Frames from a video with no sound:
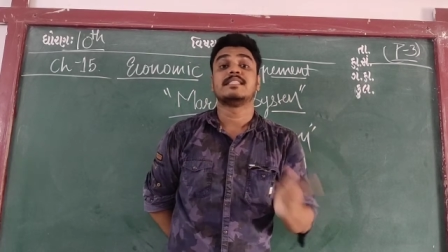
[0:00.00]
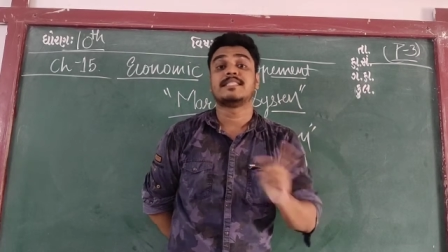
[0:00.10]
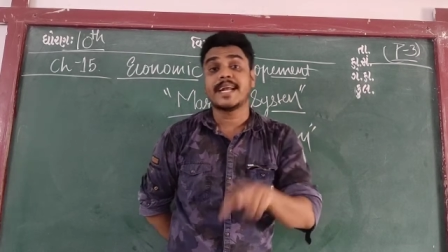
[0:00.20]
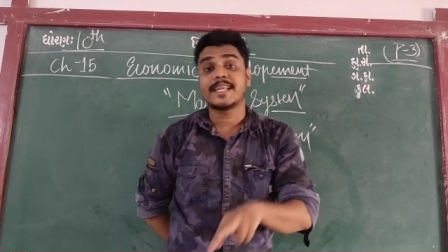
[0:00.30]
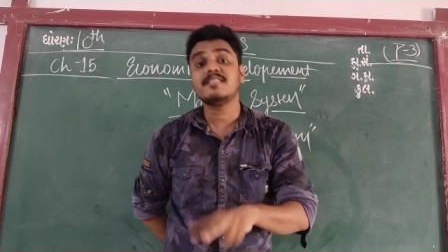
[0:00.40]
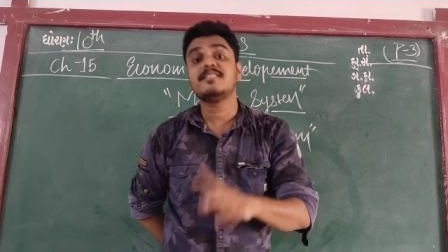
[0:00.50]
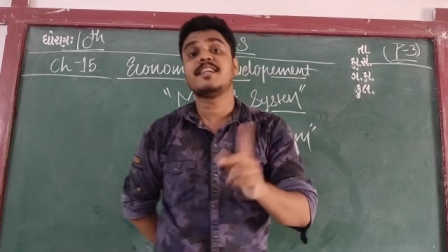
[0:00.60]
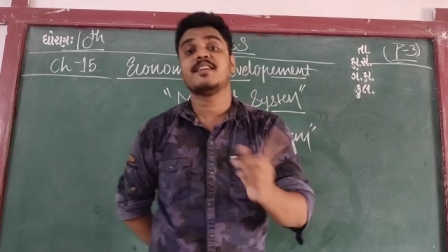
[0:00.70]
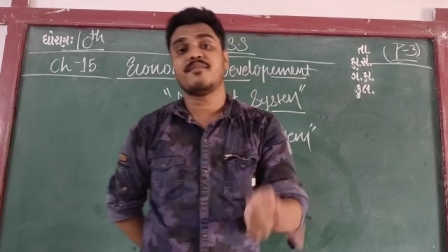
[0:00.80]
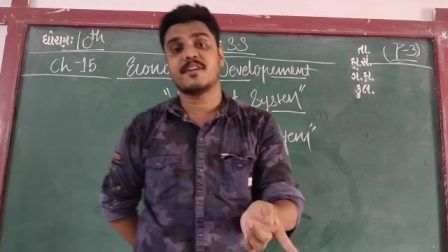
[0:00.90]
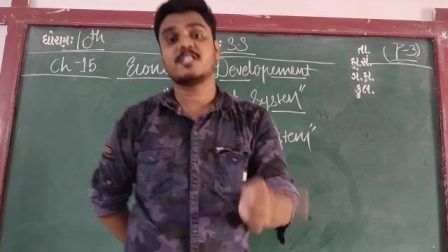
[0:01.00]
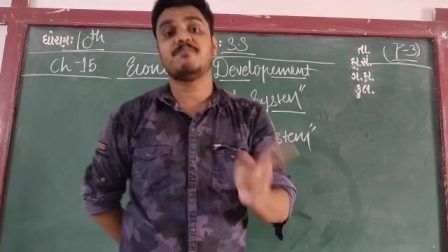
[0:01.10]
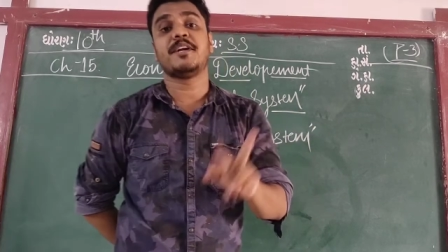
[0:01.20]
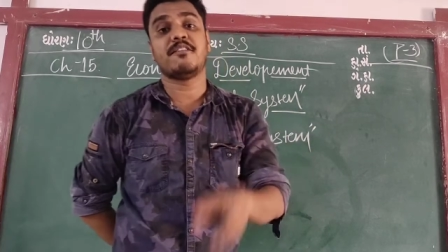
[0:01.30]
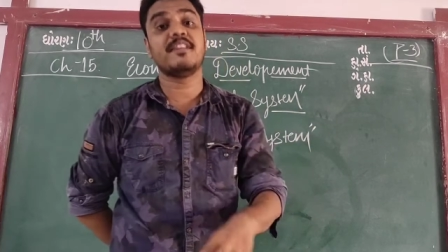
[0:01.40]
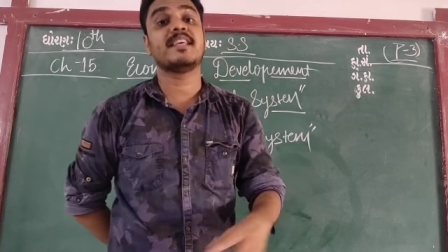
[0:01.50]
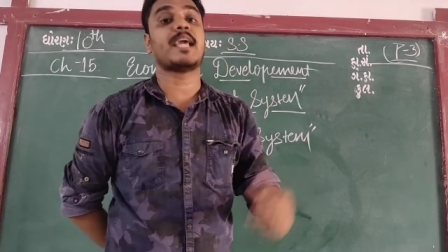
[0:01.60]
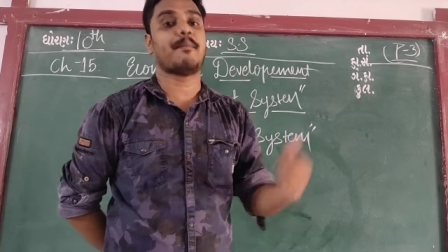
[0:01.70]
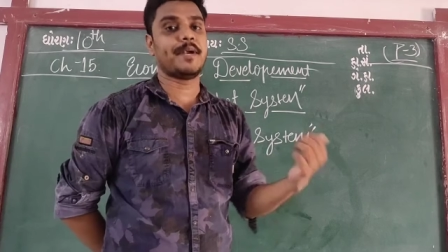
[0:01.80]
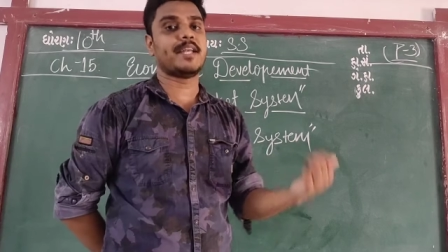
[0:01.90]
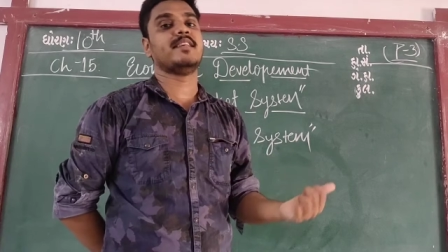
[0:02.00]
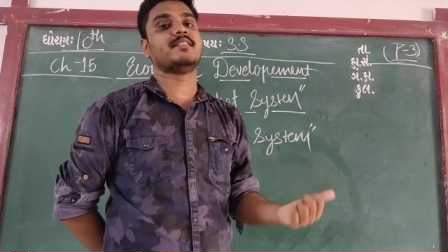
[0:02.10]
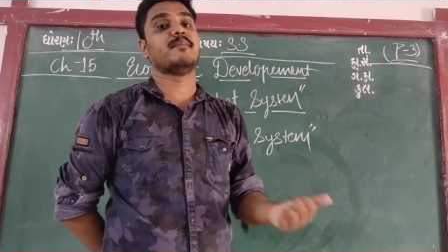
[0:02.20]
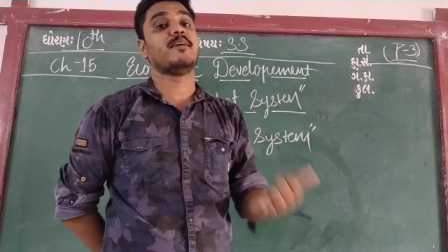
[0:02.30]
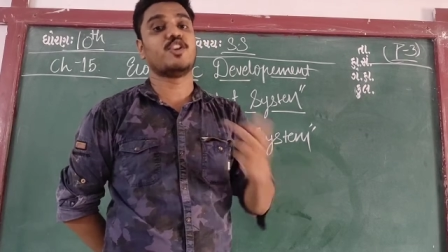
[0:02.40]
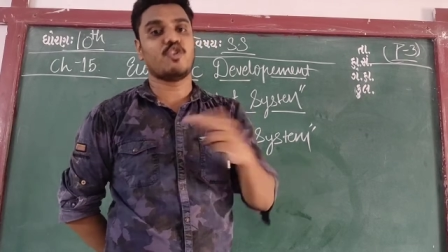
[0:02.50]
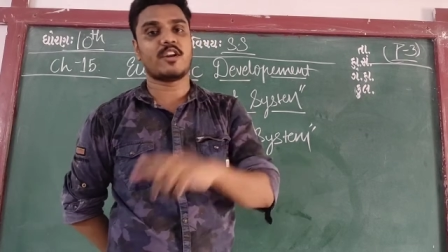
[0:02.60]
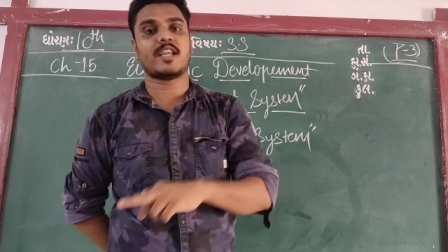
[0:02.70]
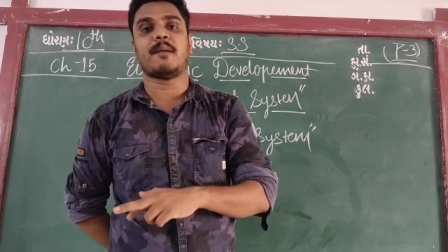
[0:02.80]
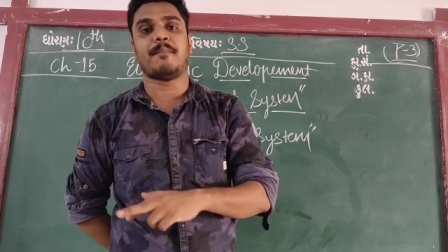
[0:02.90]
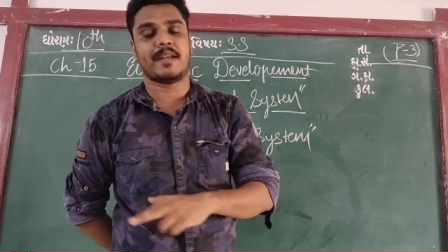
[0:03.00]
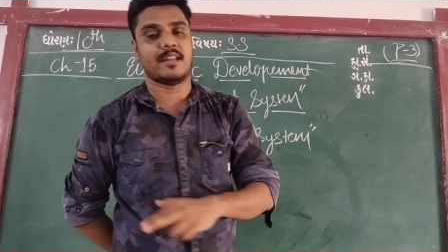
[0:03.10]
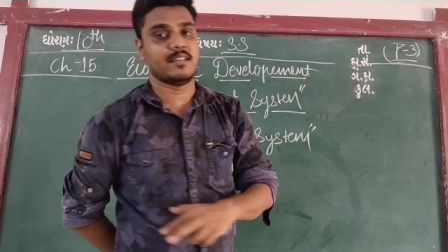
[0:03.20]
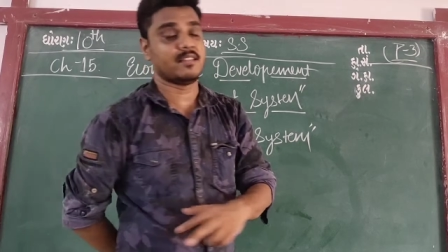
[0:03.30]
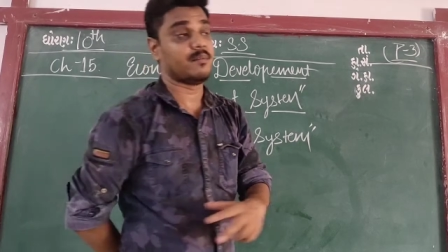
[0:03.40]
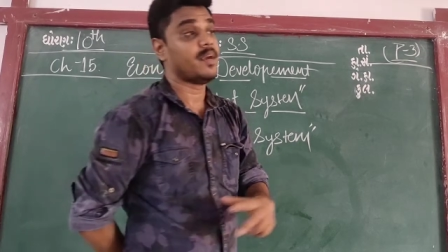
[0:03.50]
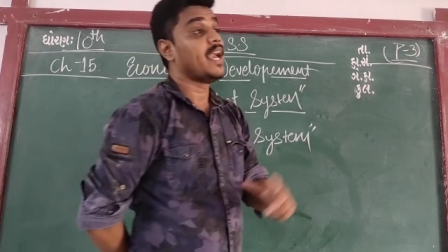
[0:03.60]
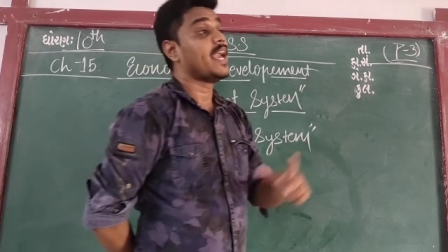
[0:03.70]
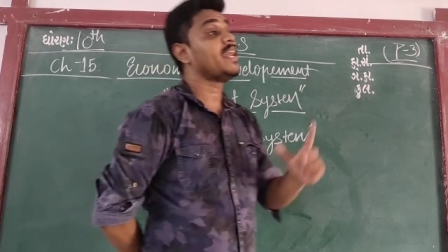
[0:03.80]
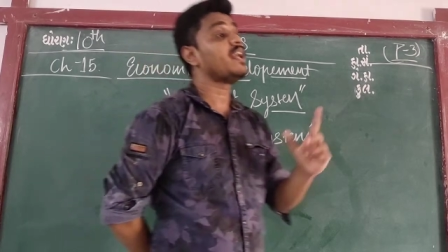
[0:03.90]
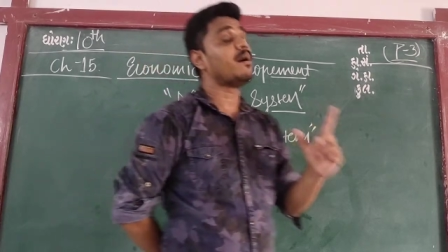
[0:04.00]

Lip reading: That is the difference between capitalism and non-capitalism. In